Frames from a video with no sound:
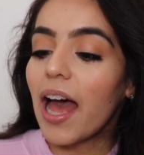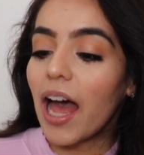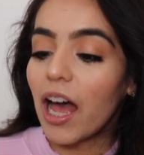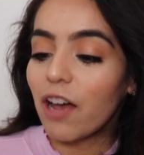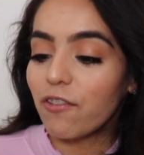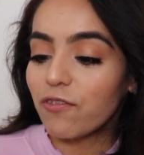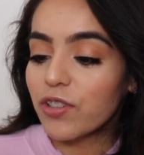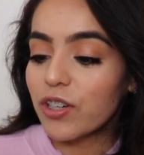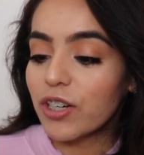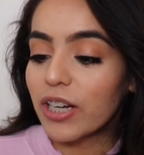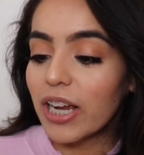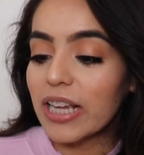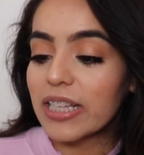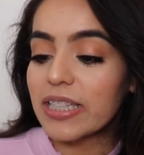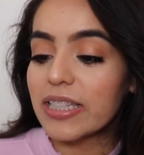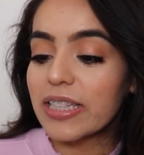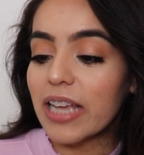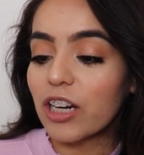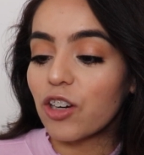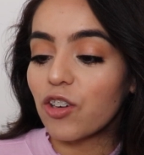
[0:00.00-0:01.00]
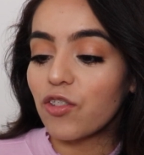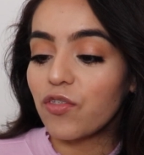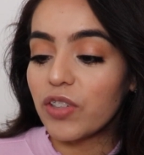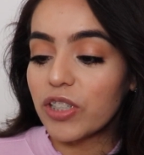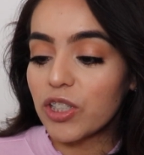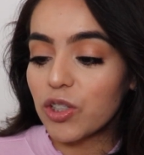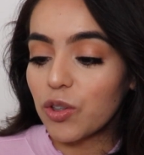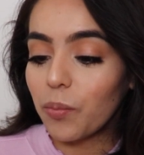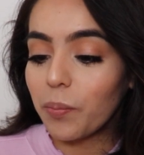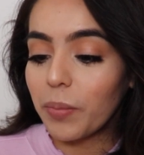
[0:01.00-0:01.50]
after a
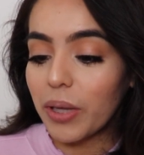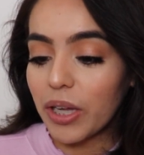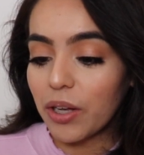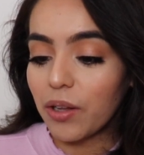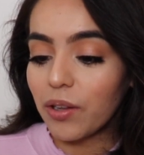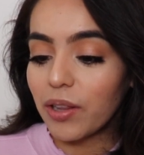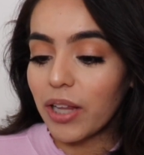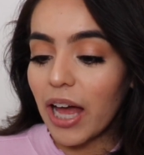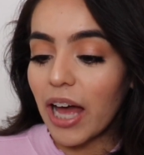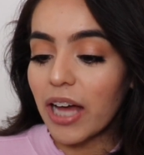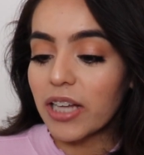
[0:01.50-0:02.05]
sacrificial meal